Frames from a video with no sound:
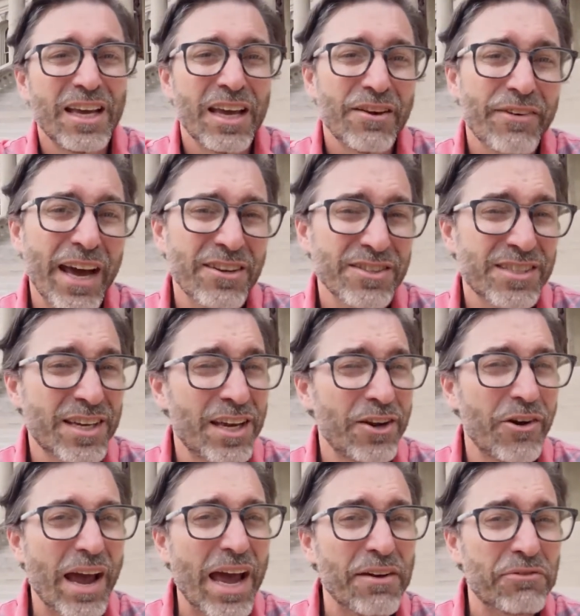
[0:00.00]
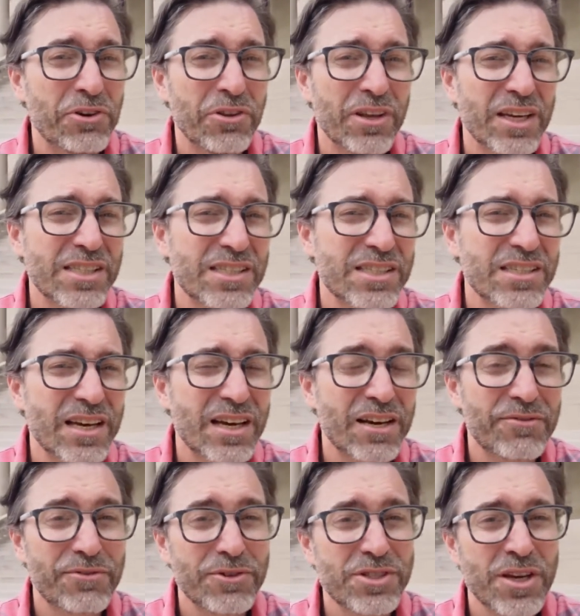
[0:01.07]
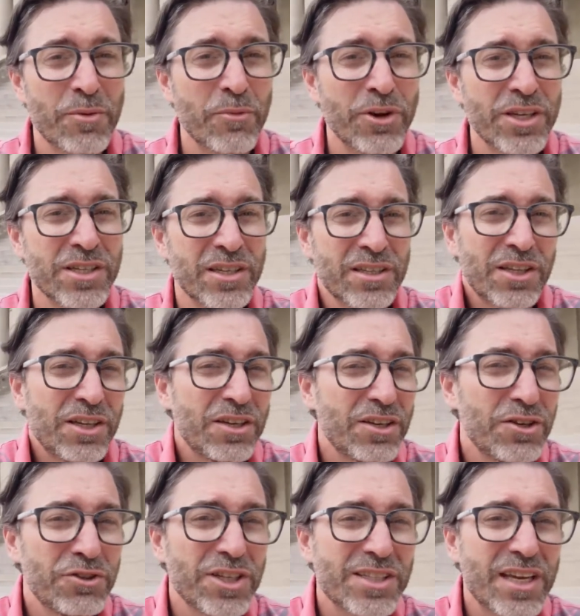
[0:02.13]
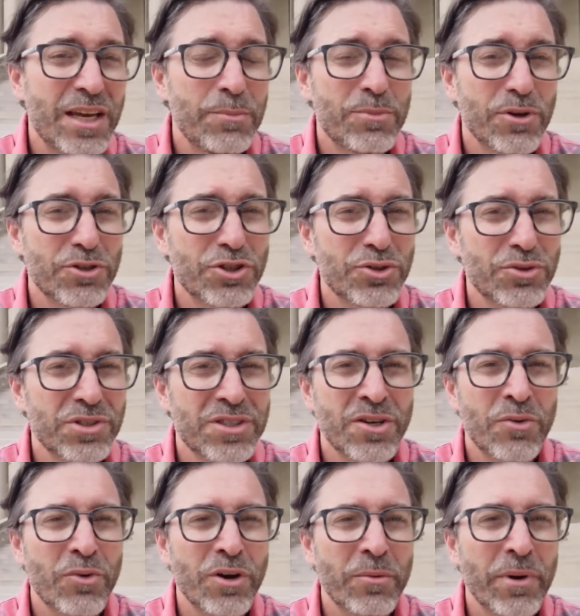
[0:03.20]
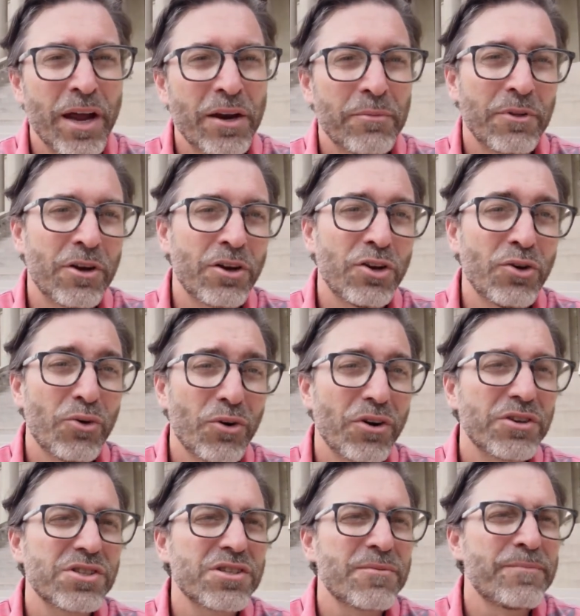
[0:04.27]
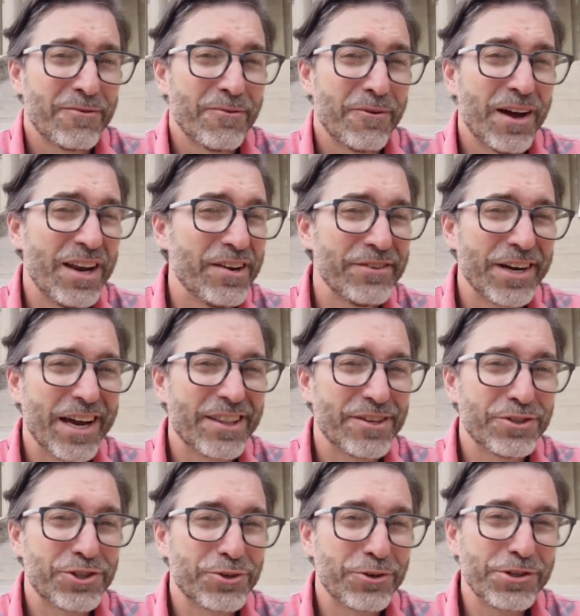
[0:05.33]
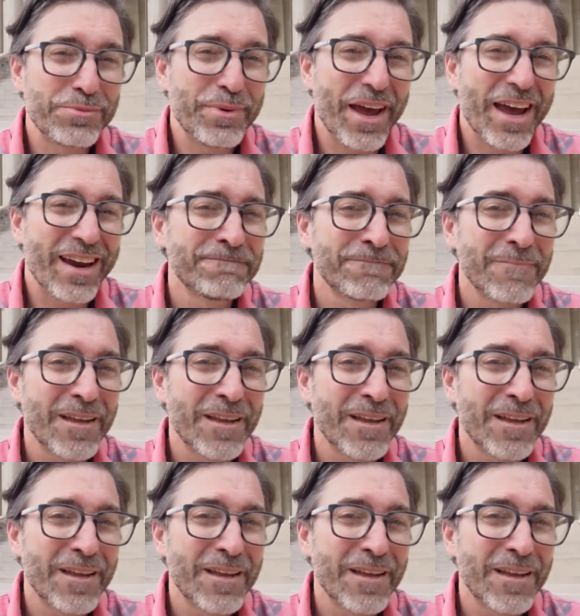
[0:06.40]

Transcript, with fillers: if I don't see you after this uh, for some reason, you, you, just keep those shorts. Don't worry about them. They're yours. Well, I never got those shorts back.